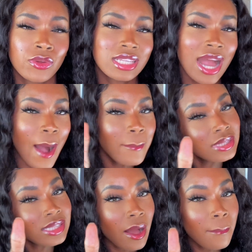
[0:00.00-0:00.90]
a
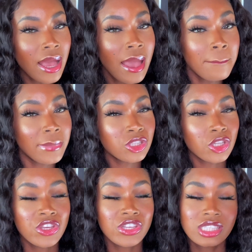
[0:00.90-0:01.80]
thumbs up. Make sure
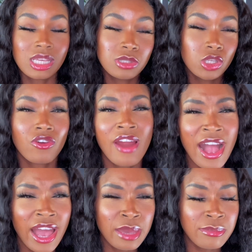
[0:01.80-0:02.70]
you
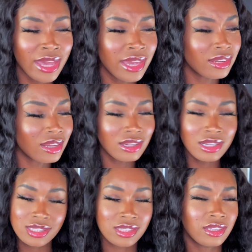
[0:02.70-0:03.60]
subscribe and
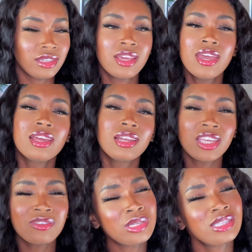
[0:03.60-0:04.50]
listen,
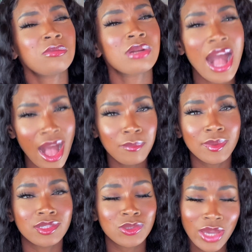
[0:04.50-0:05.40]
leave me some
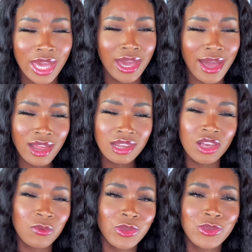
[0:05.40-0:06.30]
comments, okay? I
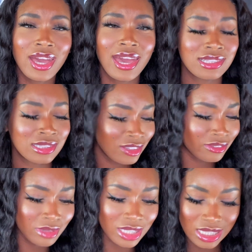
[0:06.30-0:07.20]
love when you guys
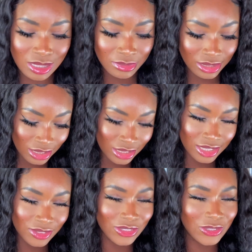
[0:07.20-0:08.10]
leave me some
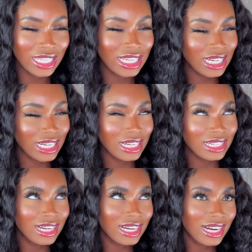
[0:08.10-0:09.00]
love, okay?
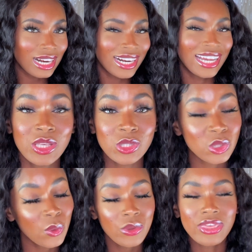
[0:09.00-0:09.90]

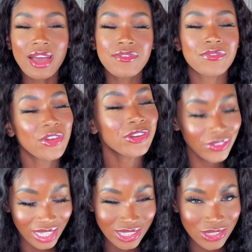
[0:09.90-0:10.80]
So without
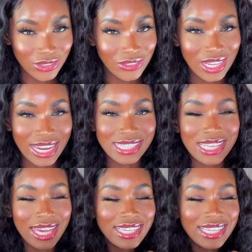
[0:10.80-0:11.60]
further ado, let's get